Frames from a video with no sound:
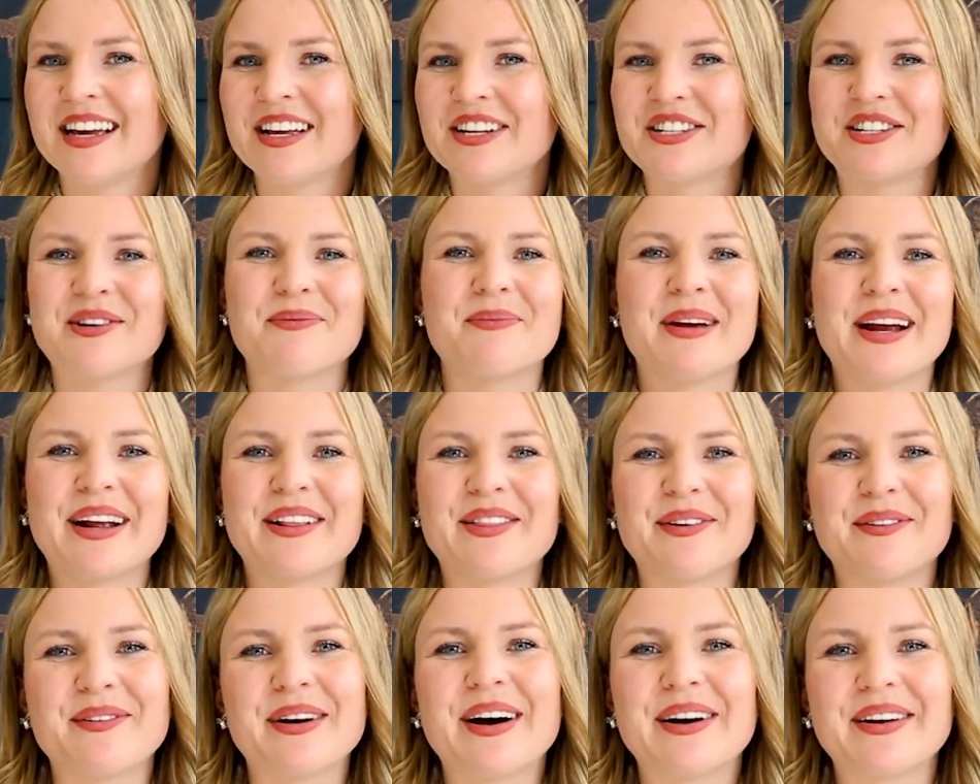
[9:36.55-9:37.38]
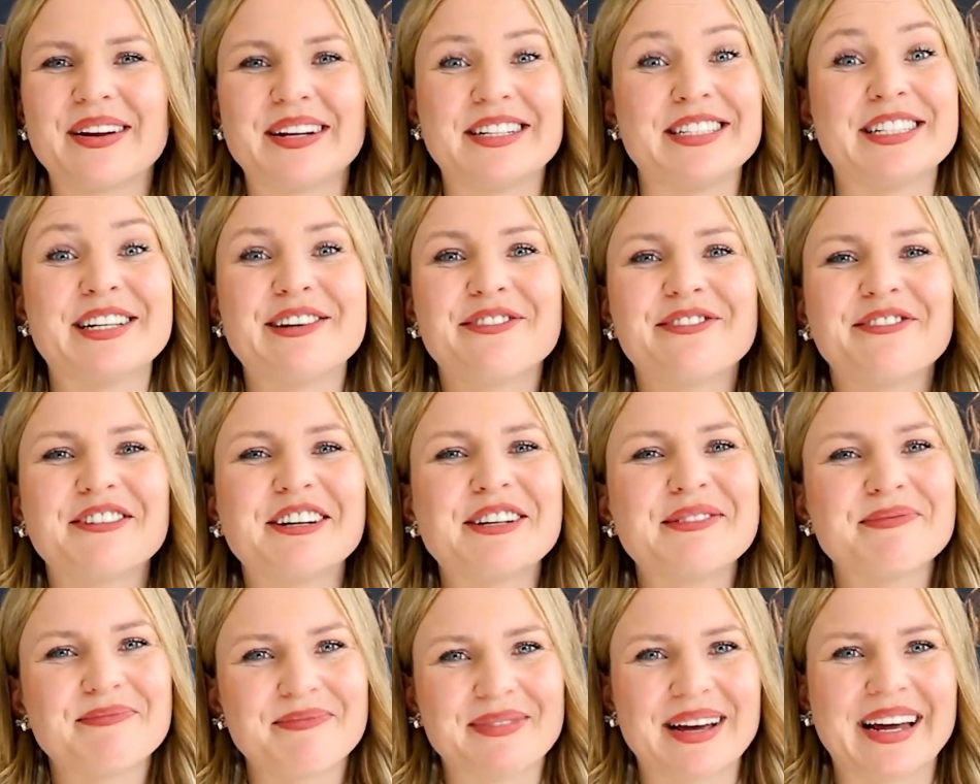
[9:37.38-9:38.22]
to make the world a
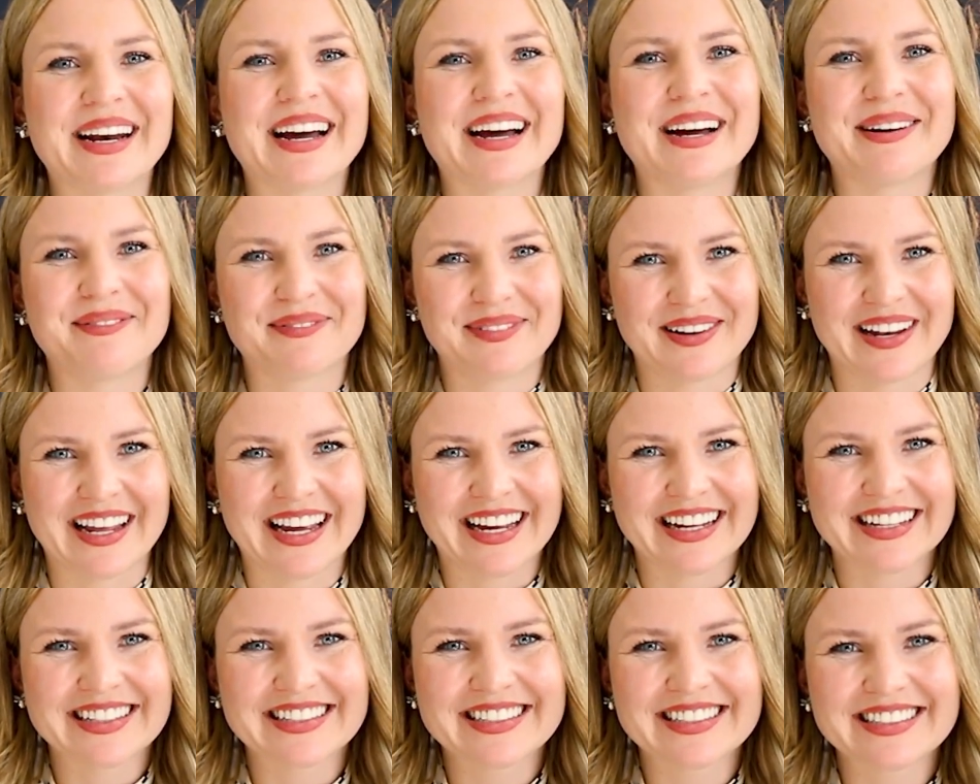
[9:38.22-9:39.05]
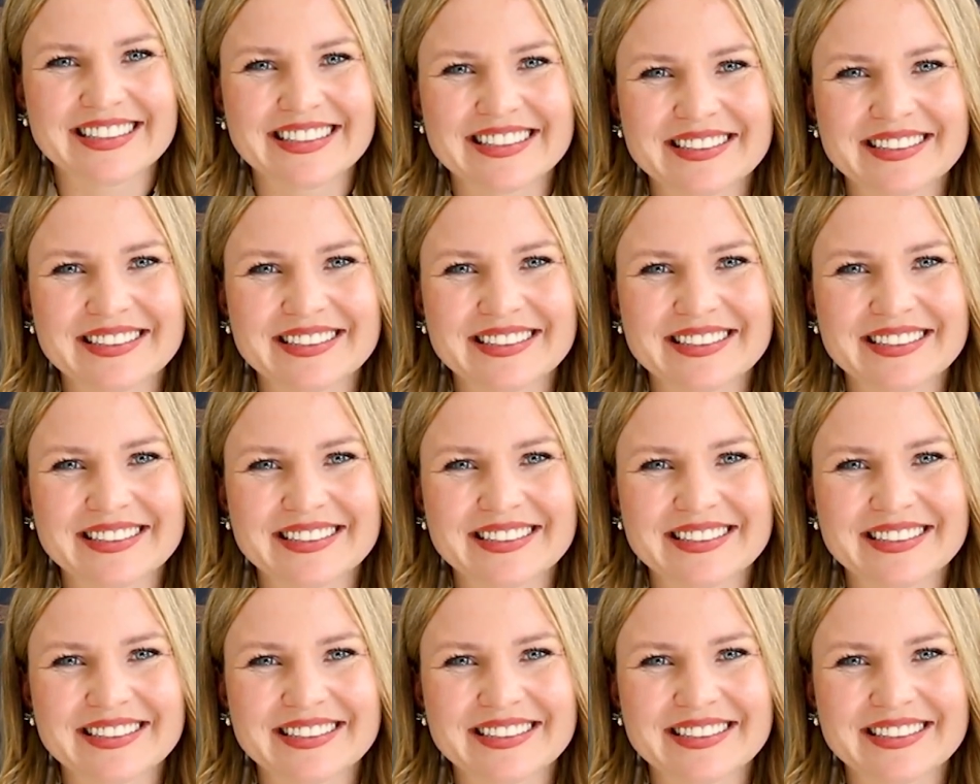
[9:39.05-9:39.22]
different, better place?